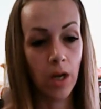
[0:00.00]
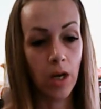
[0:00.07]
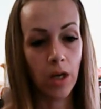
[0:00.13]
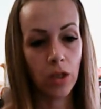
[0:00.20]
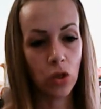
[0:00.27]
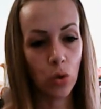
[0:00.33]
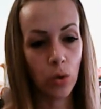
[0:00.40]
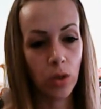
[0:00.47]

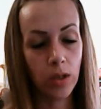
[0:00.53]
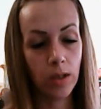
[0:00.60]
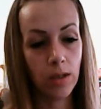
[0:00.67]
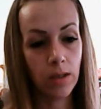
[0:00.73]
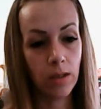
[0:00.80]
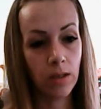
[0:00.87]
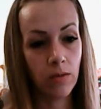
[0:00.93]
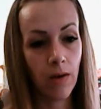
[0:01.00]
So it is
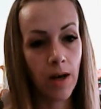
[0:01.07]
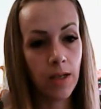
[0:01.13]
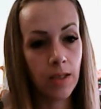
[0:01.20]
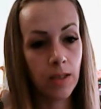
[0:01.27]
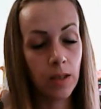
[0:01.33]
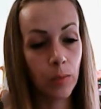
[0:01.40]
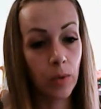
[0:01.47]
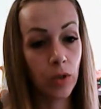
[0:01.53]

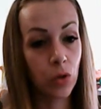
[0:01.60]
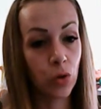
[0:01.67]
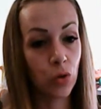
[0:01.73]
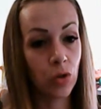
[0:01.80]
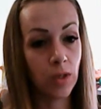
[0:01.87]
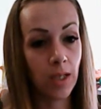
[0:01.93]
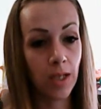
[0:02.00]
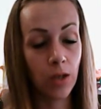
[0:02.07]
advisable to
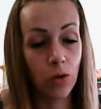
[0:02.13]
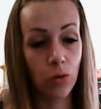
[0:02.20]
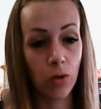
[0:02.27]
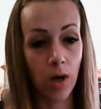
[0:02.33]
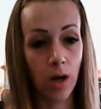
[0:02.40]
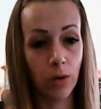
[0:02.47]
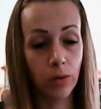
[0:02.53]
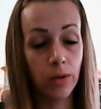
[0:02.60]
stay
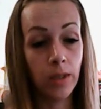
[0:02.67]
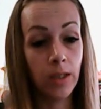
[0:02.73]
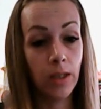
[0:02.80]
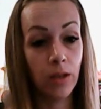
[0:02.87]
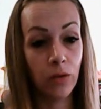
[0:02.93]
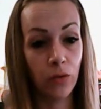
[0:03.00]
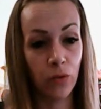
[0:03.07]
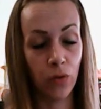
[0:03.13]
grounded
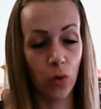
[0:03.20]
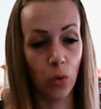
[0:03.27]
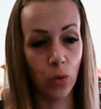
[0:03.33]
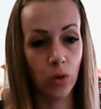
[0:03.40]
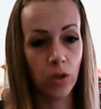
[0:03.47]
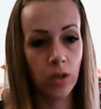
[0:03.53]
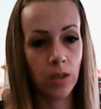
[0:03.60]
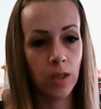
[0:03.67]
and focused,